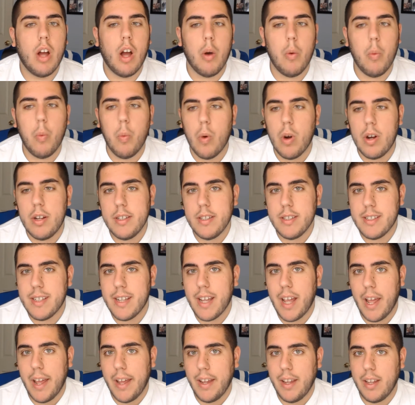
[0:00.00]
a
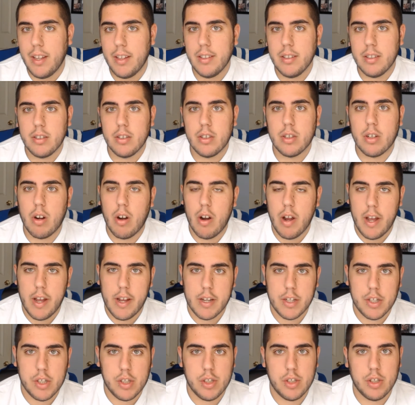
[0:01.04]
one-day
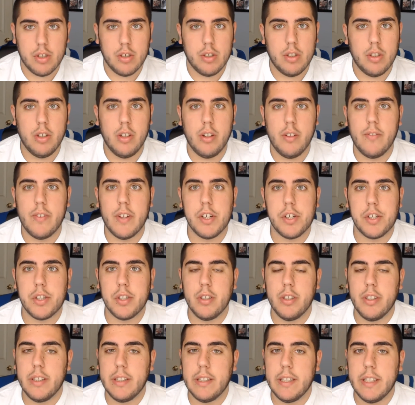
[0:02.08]
crash could
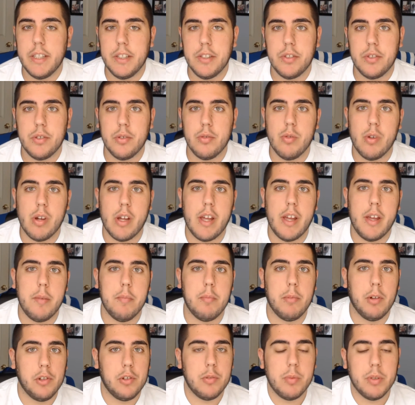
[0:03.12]
eventually lead to a
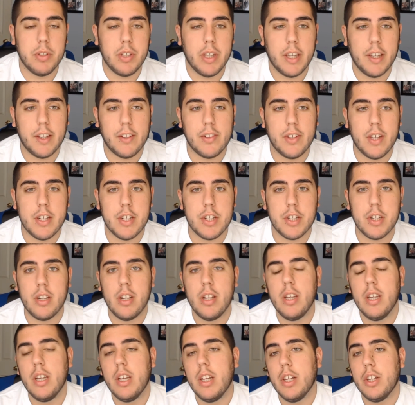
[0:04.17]
multiple-day extension.
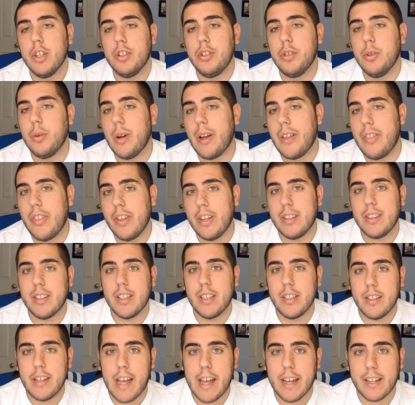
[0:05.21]
Do I think
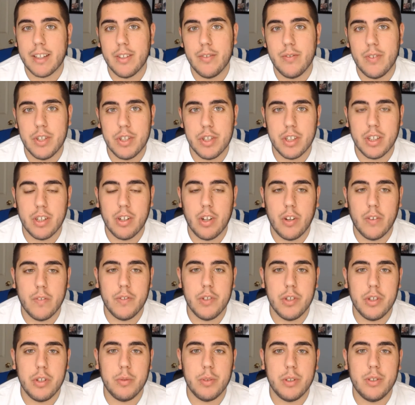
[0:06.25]
that Activision and Call of
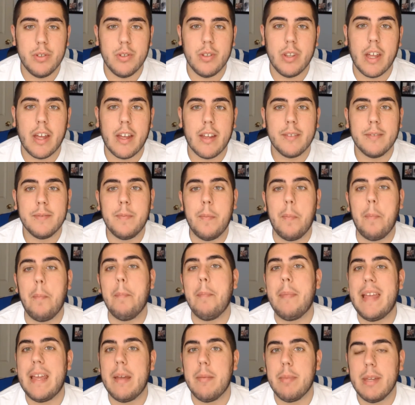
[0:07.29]
Duty would do that?
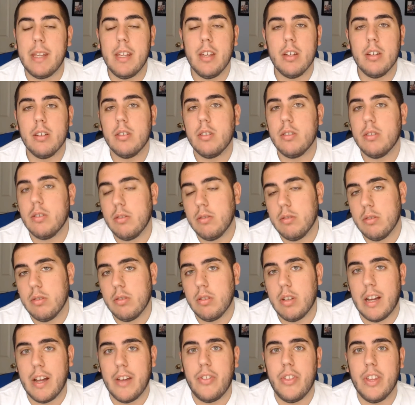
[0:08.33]
Maybe.
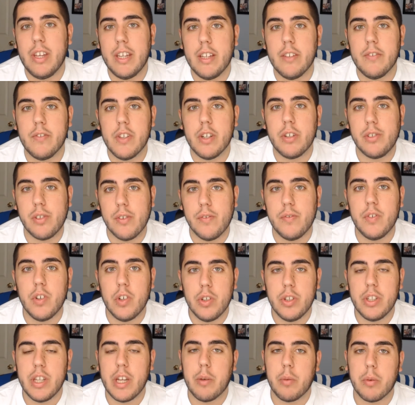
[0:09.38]
I think if there's a
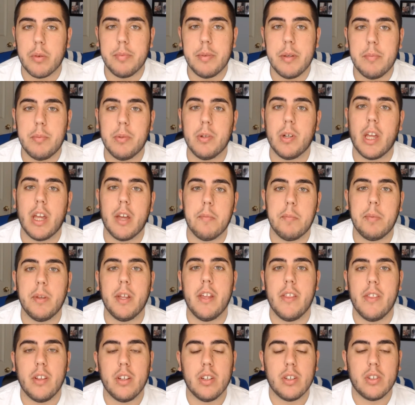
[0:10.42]
full day where people can't
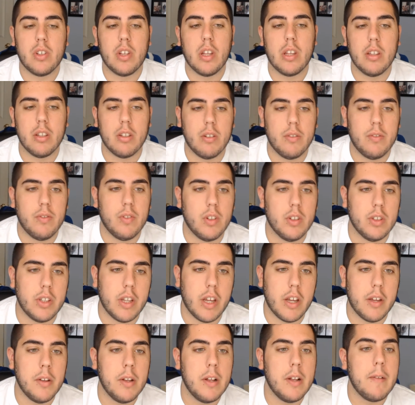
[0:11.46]
play, they'll extend it a full
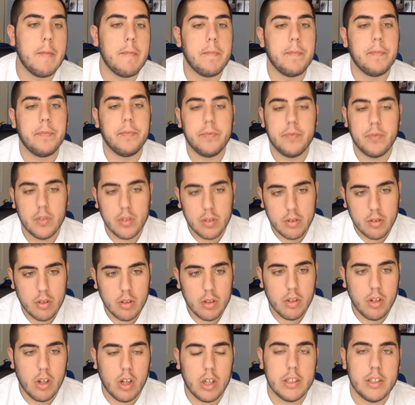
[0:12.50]
day.
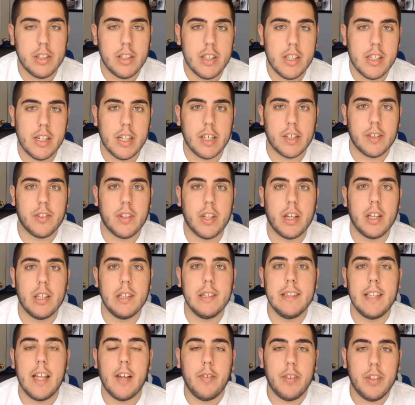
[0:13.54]
On to the next thing,
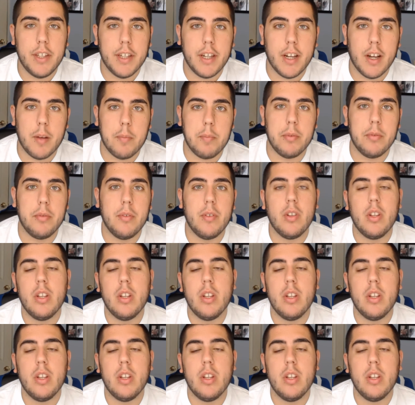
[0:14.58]
leveling up.